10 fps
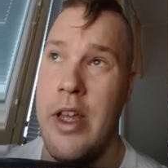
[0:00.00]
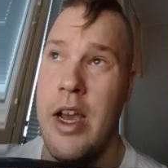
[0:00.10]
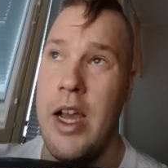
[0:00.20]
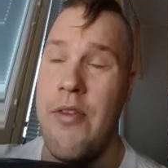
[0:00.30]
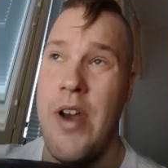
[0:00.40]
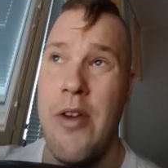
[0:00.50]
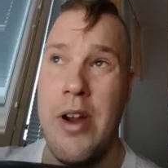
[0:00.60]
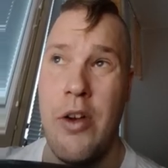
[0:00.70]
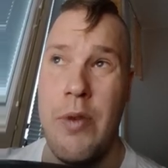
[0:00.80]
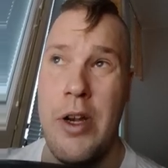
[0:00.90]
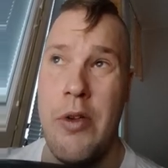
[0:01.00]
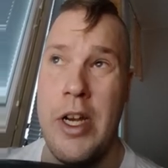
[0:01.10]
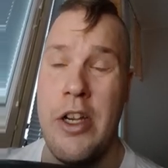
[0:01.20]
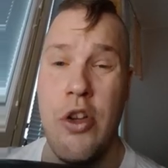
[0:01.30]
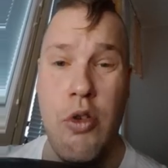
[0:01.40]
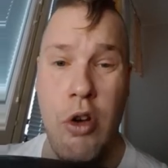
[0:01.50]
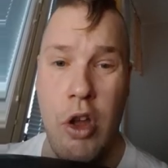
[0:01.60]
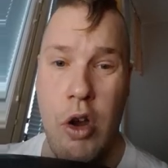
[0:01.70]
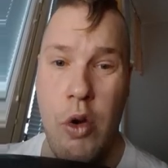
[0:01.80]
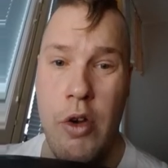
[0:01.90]
I found out when you took it too
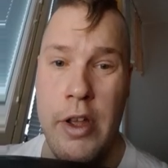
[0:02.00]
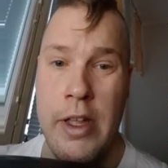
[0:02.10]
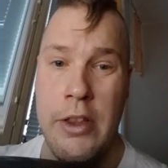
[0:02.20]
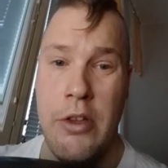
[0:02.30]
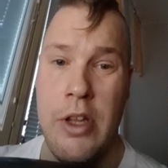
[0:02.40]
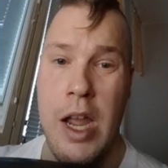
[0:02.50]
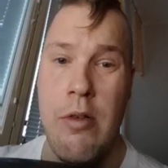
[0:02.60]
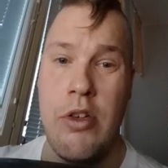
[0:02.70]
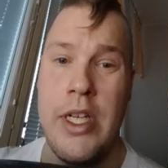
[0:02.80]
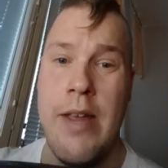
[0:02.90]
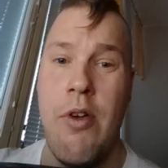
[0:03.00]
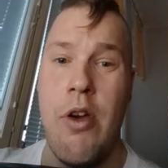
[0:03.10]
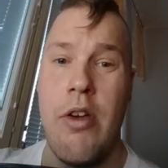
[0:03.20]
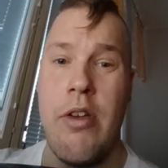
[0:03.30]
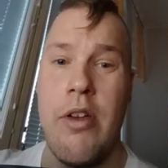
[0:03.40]
low, the tire was never